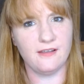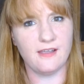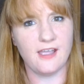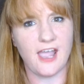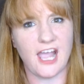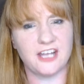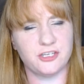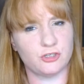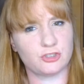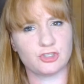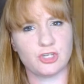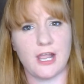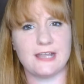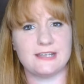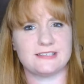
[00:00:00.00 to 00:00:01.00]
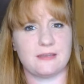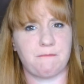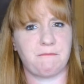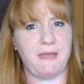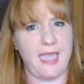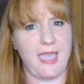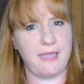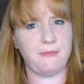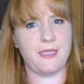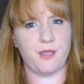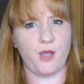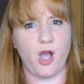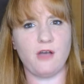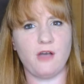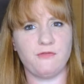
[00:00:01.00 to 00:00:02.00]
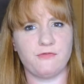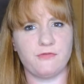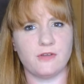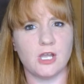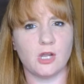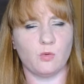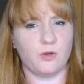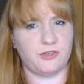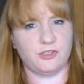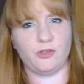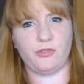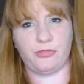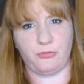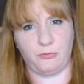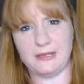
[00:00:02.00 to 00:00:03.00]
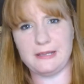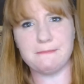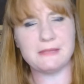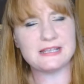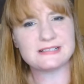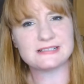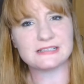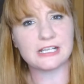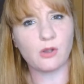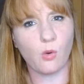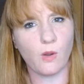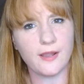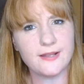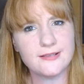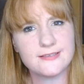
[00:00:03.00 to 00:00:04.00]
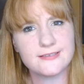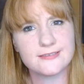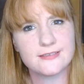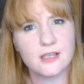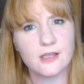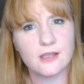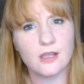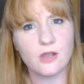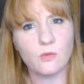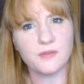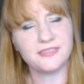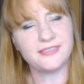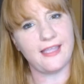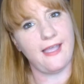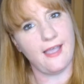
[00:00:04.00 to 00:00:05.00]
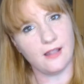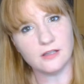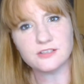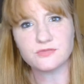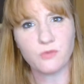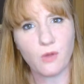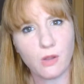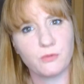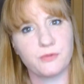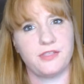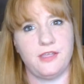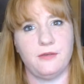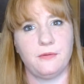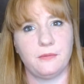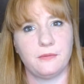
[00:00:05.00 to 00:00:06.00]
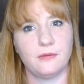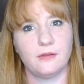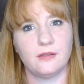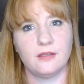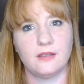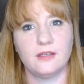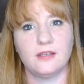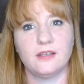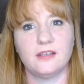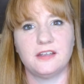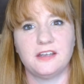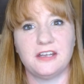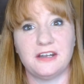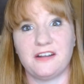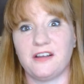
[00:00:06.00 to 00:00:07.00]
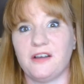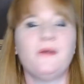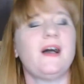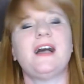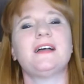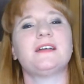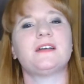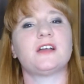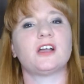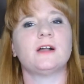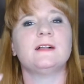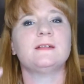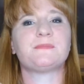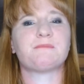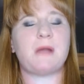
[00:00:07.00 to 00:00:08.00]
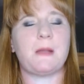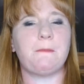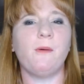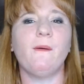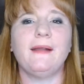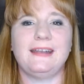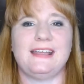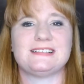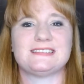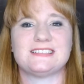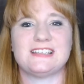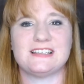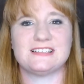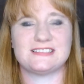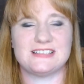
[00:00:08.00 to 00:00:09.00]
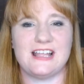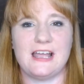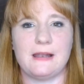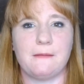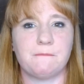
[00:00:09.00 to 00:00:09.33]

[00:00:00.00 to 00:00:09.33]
and you're trying to pay me off with your 3 measly coins? What the hell is wrong with you? You know, my point is that